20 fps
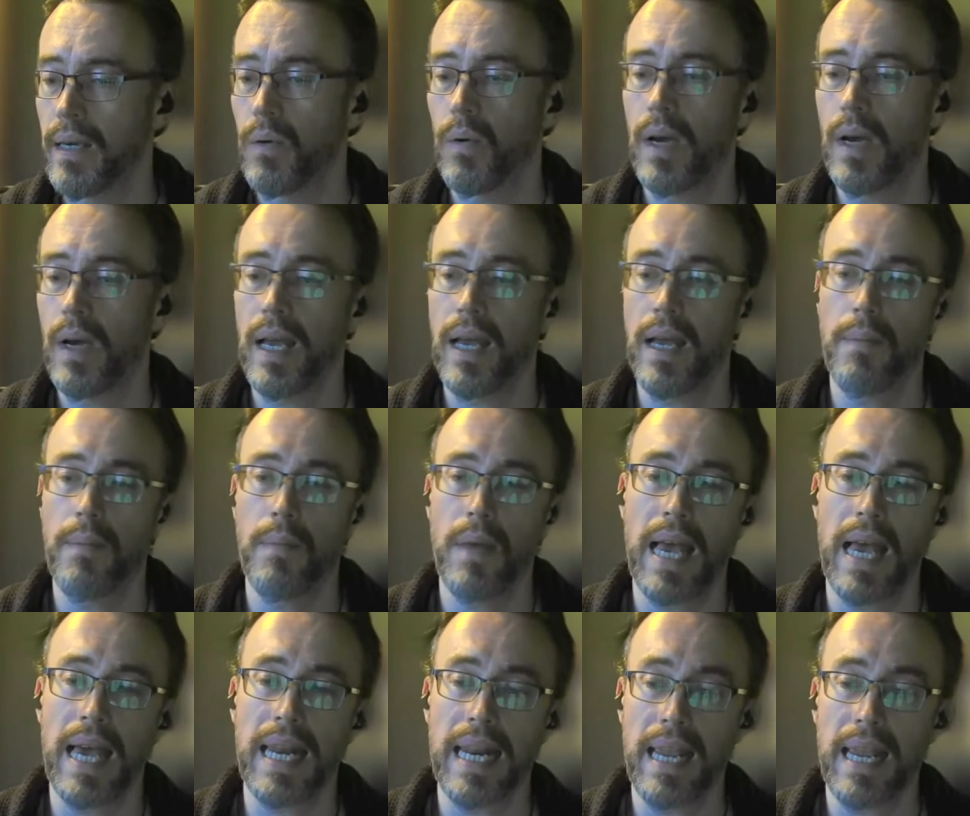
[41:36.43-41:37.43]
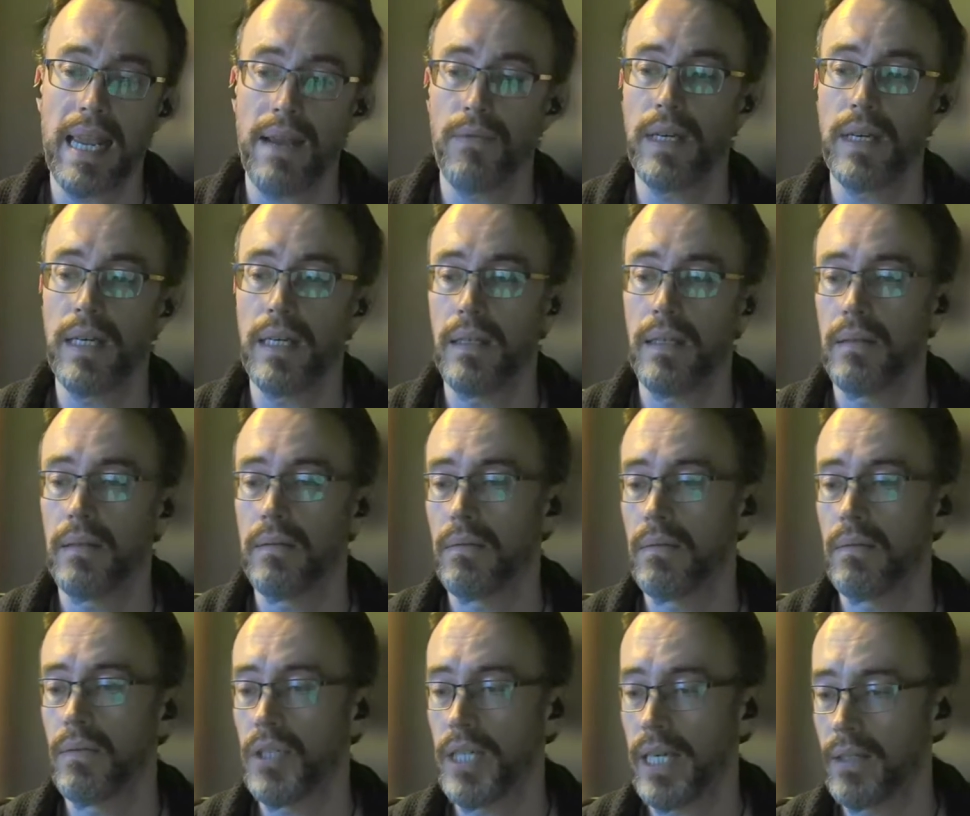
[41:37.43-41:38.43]
At every
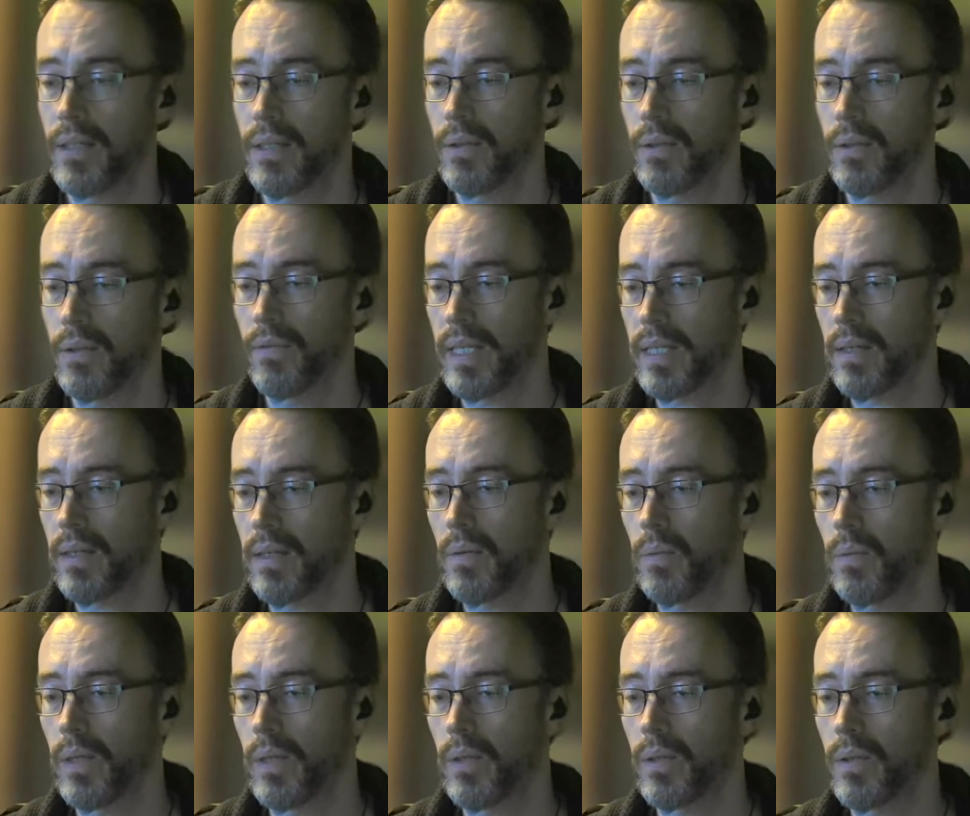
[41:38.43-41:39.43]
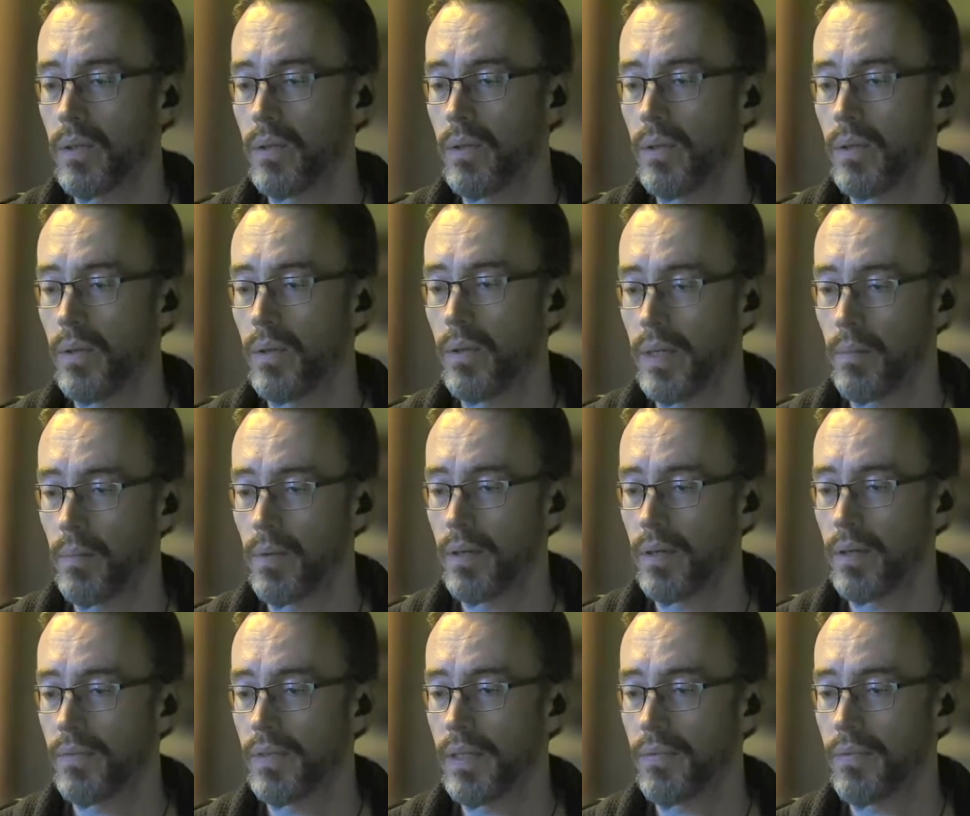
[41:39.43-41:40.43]
scheduled visit, we also do a number of
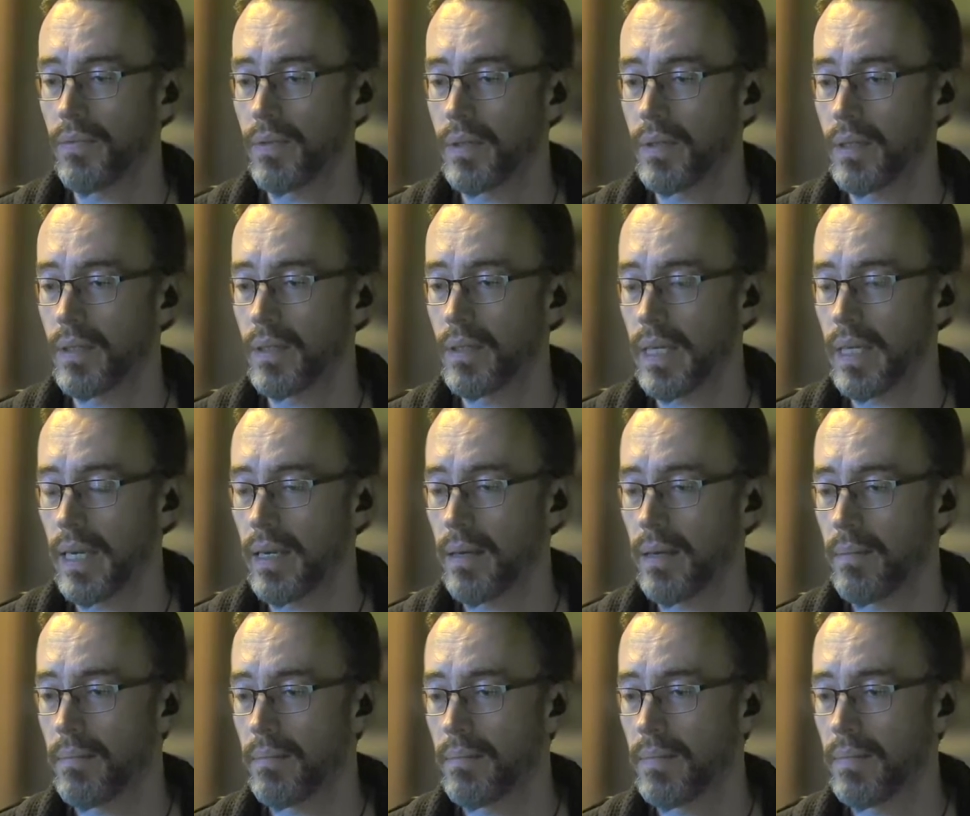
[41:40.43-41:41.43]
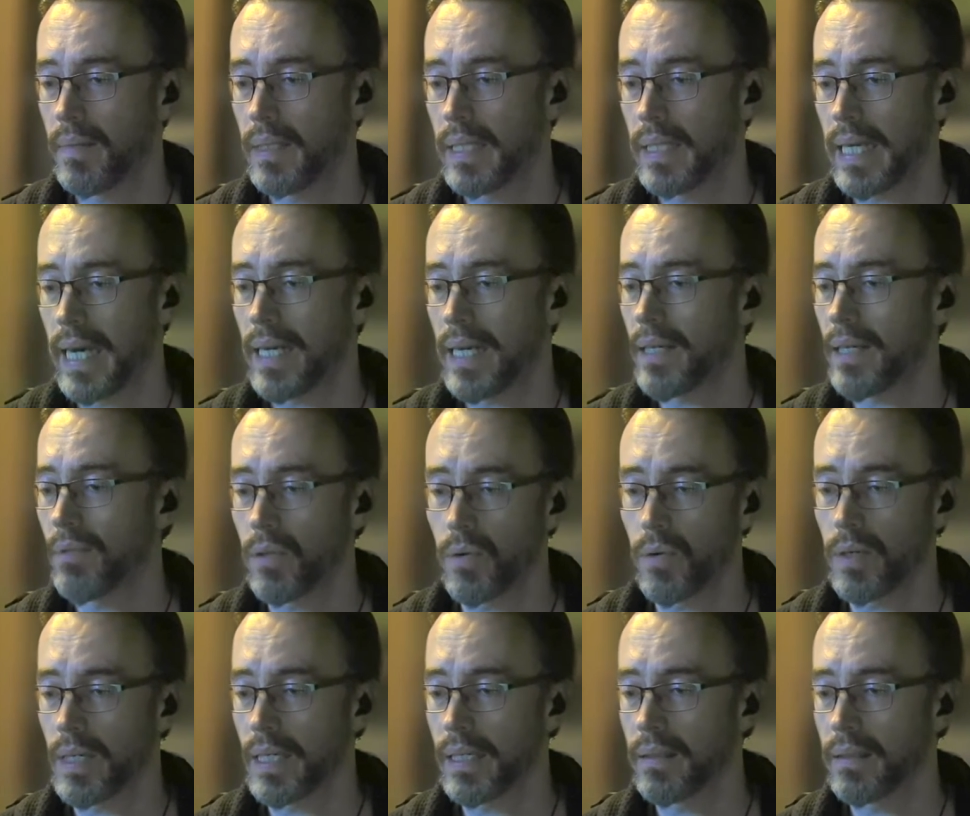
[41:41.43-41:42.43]
different data
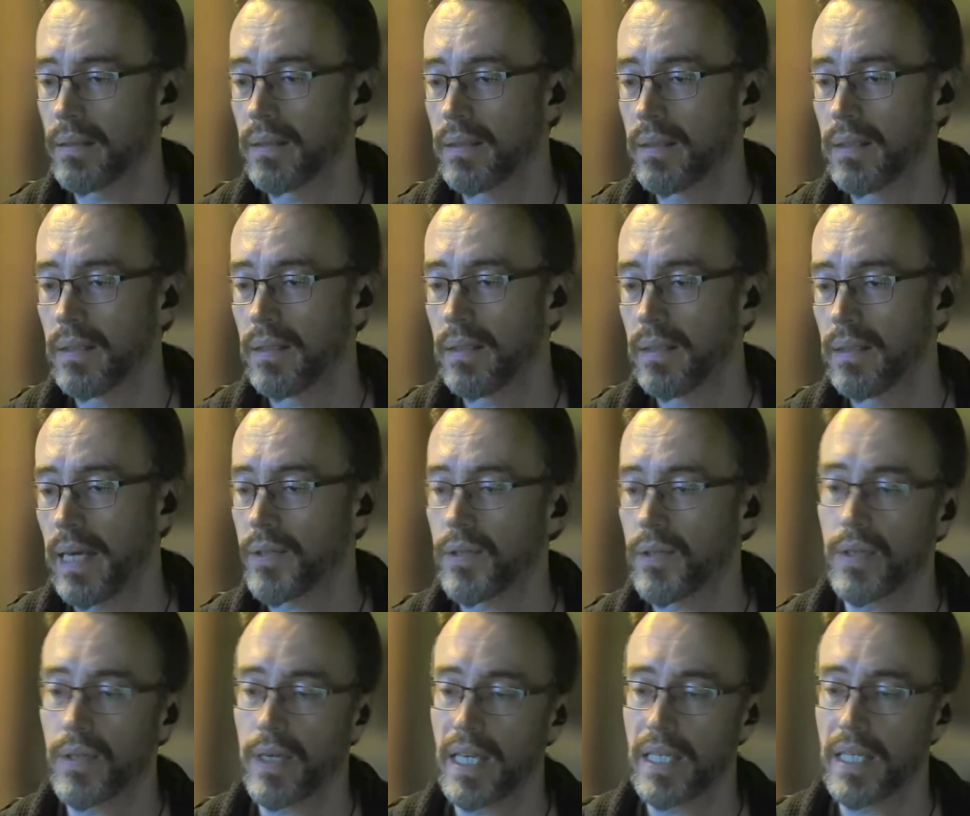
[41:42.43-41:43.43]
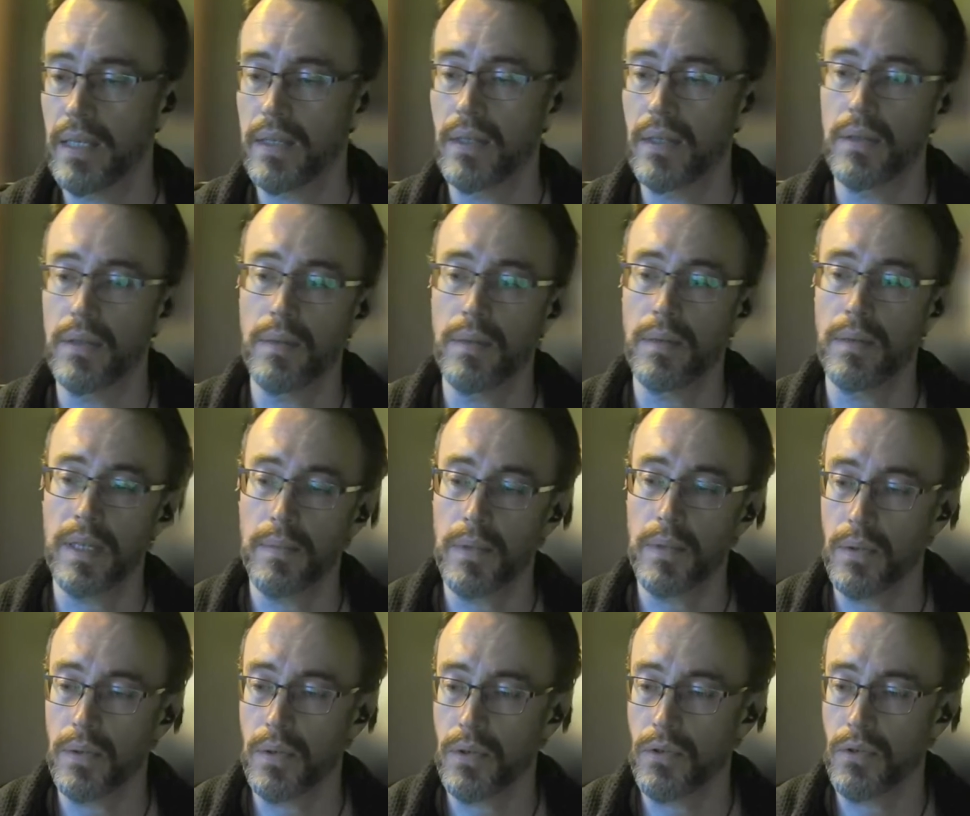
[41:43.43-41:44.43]
recording exercises. So sometimes those
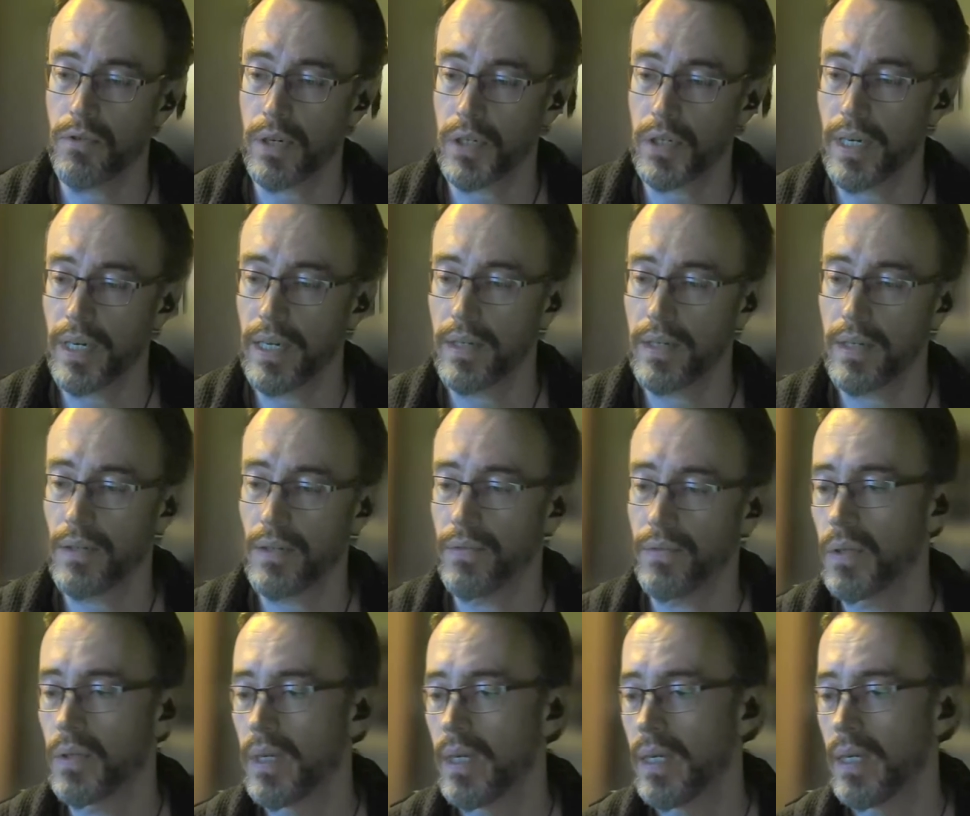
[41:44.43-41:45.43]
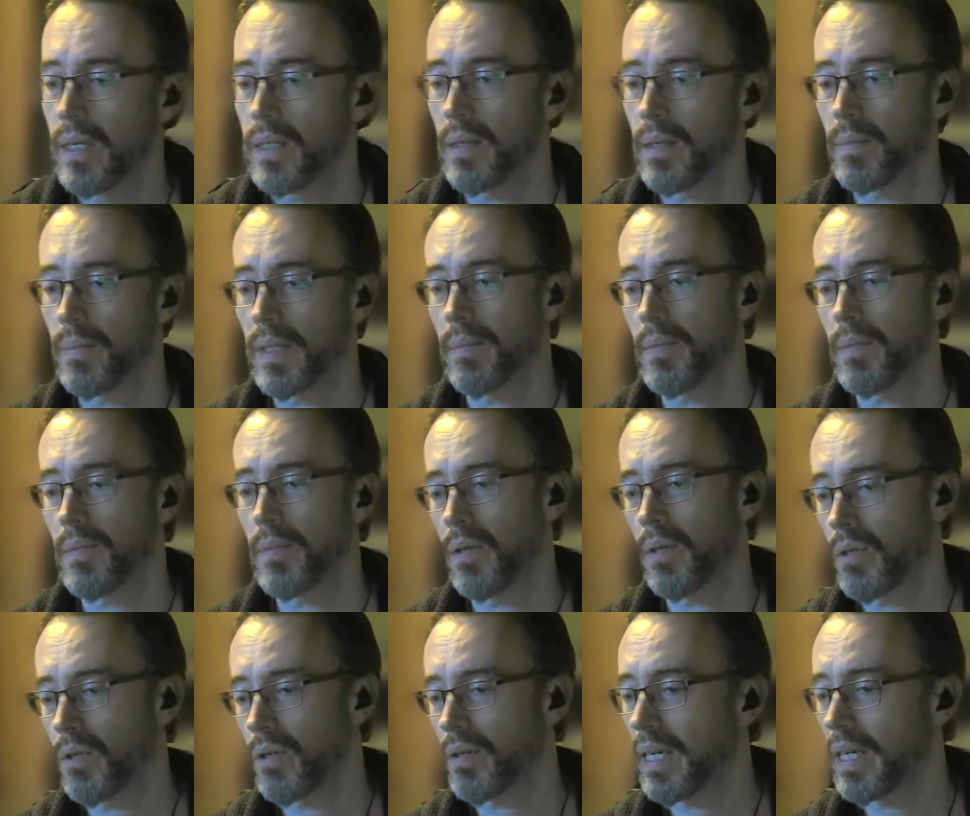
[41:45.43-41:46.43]
are structured interviews, sometimes those
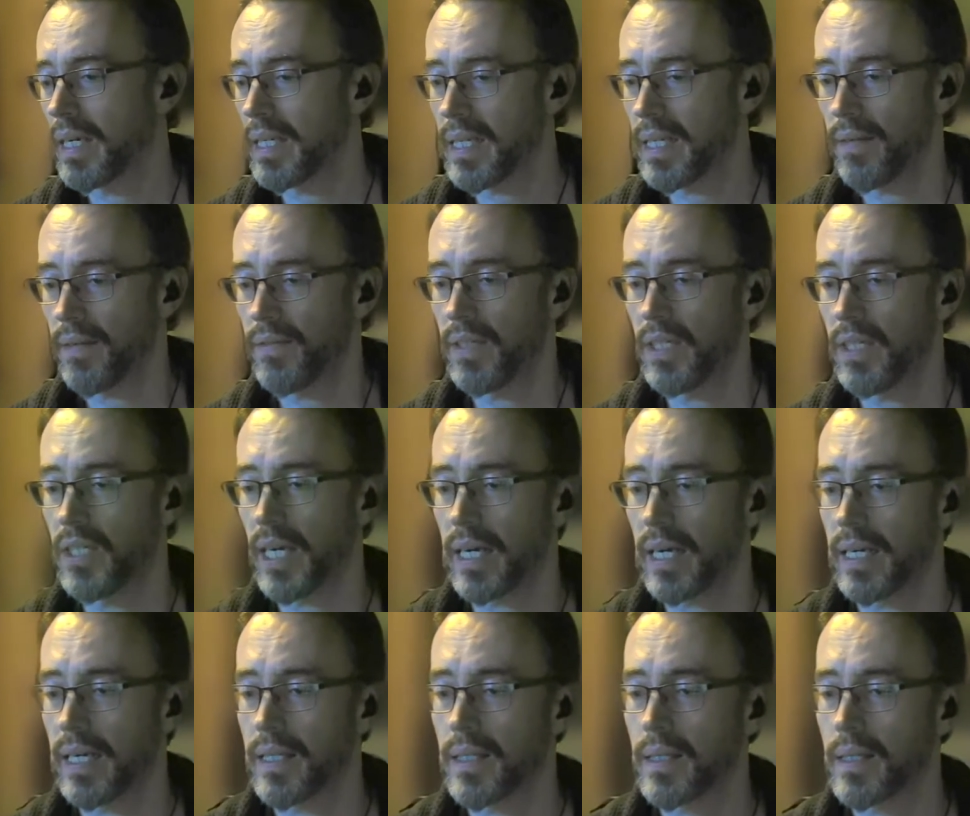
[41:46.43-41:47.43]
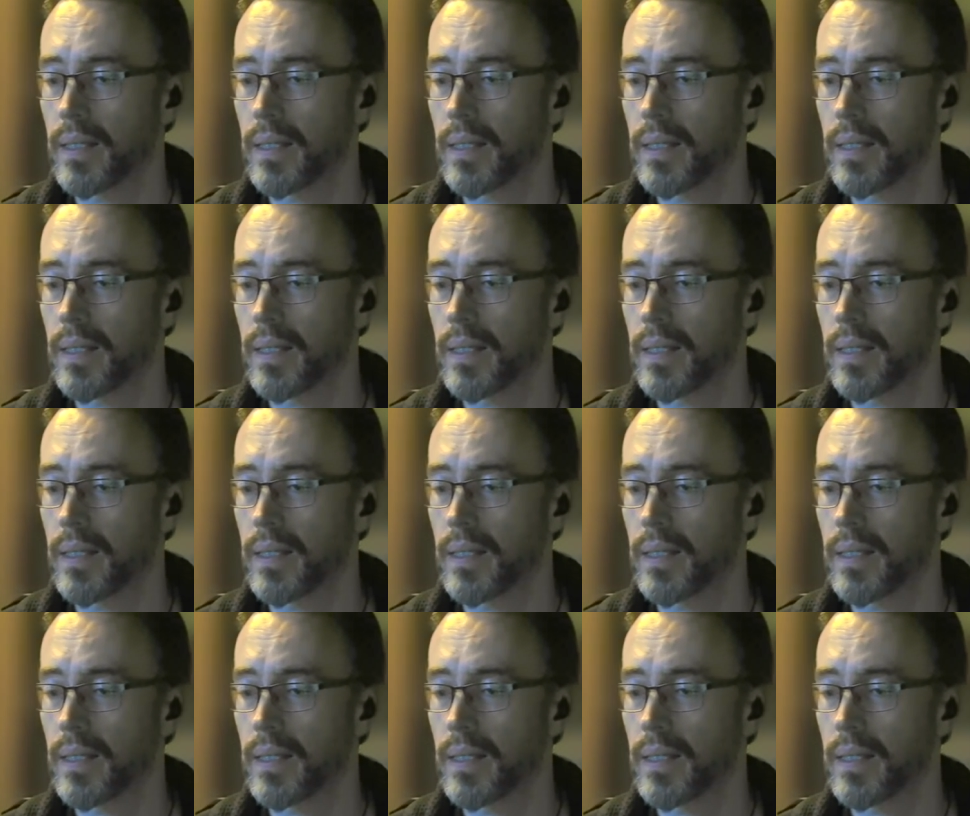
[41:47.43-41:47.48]
are kind of safety checklists.